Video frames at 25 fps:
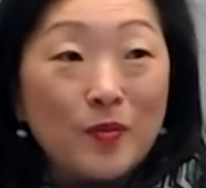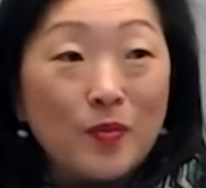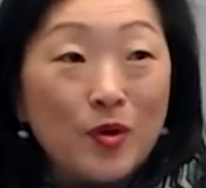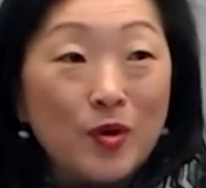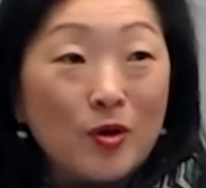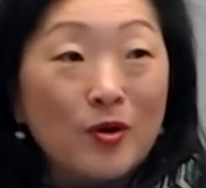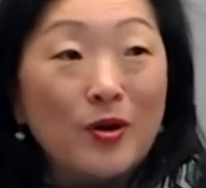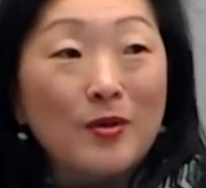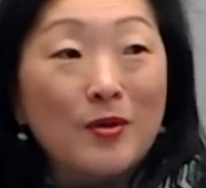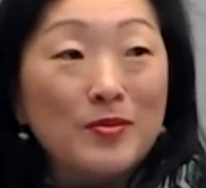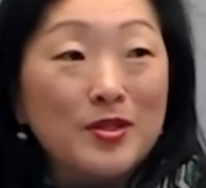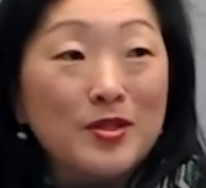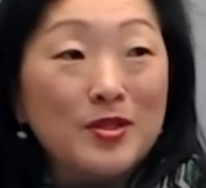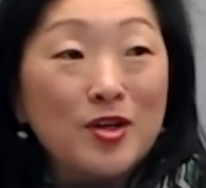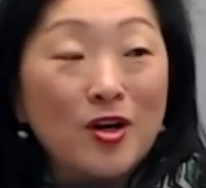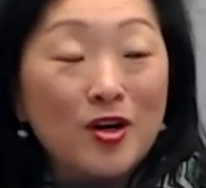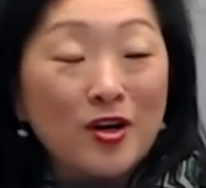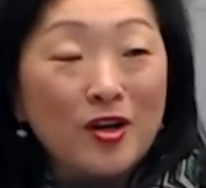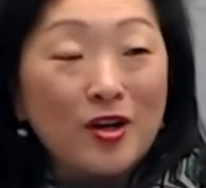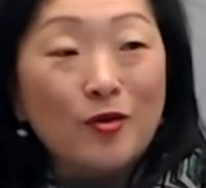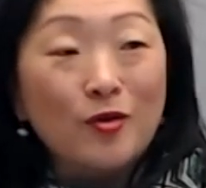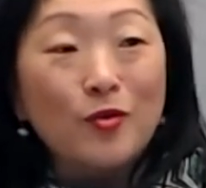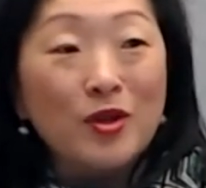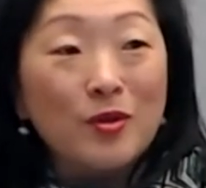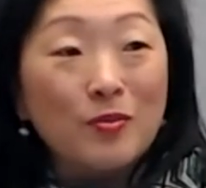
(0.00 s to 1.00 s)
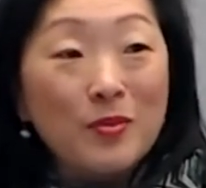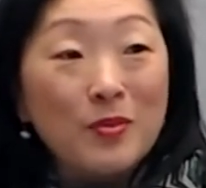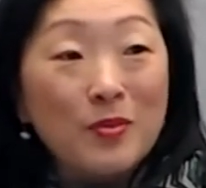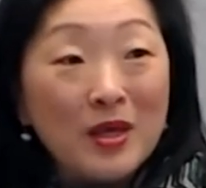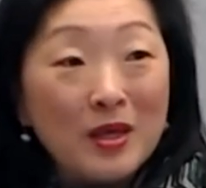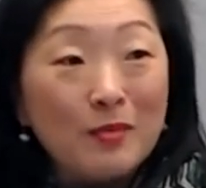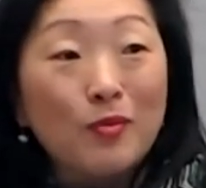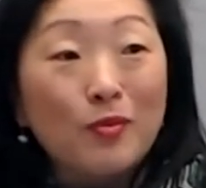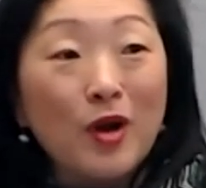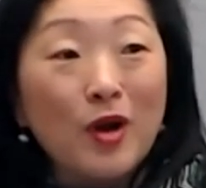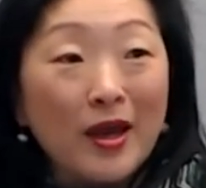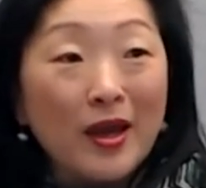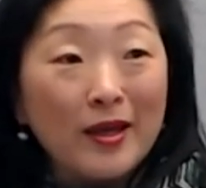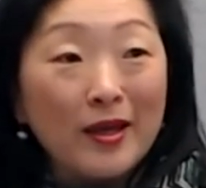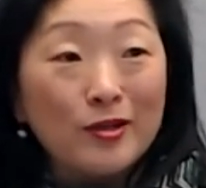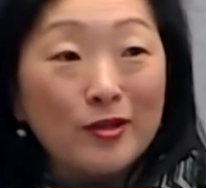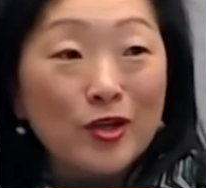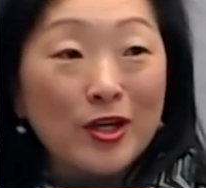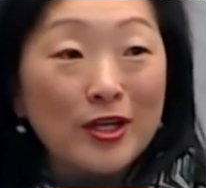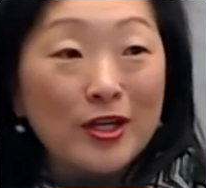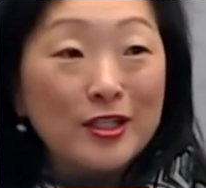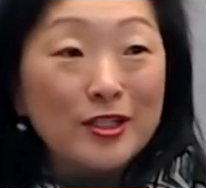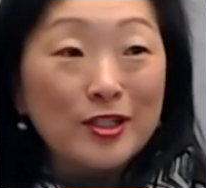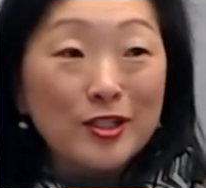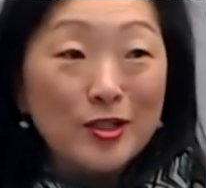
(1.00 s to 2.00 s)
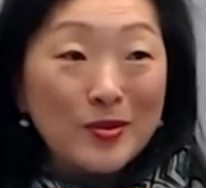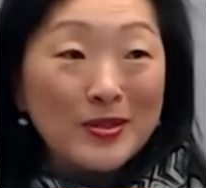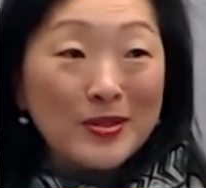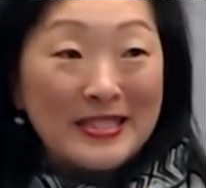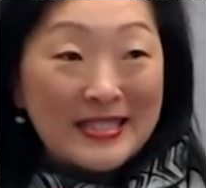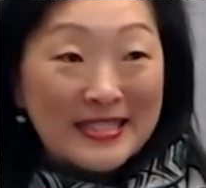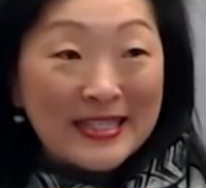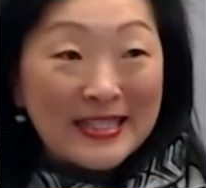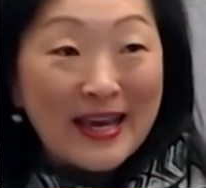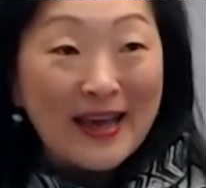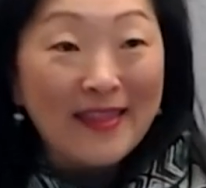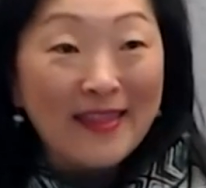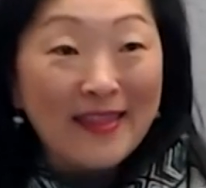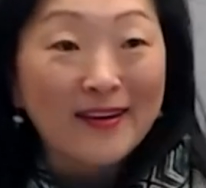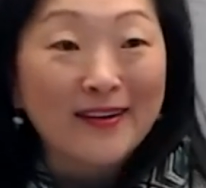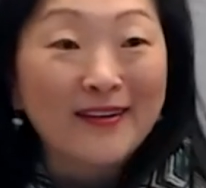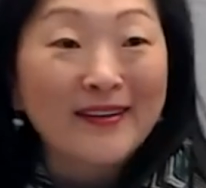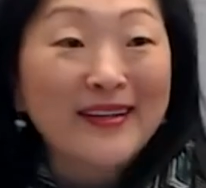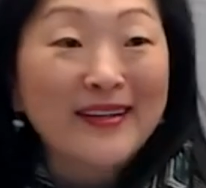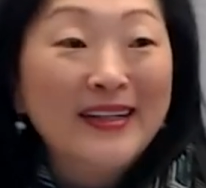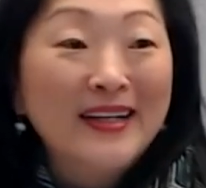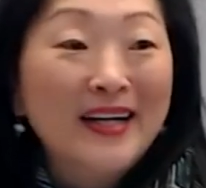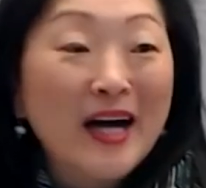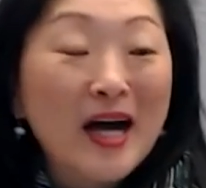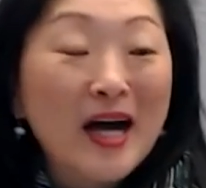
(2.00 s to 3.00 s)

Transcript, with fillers: program started with me and Bryan trying to do this together,